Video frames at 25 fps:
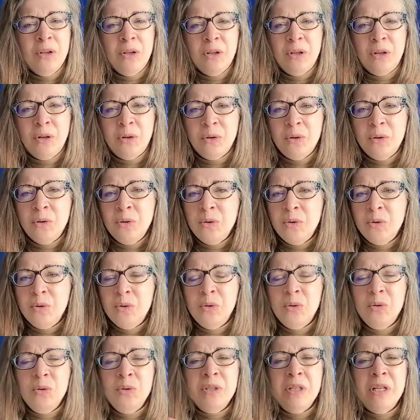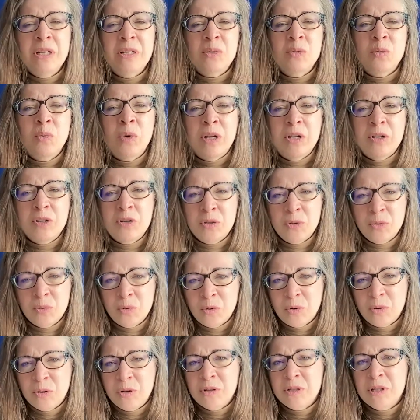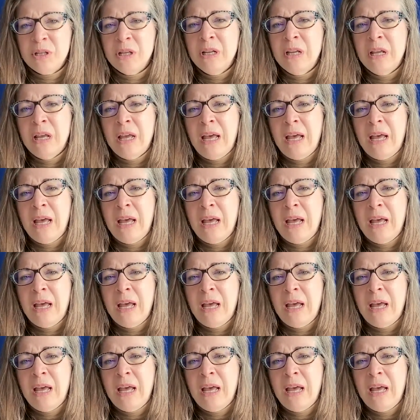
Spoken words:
Who does what chores?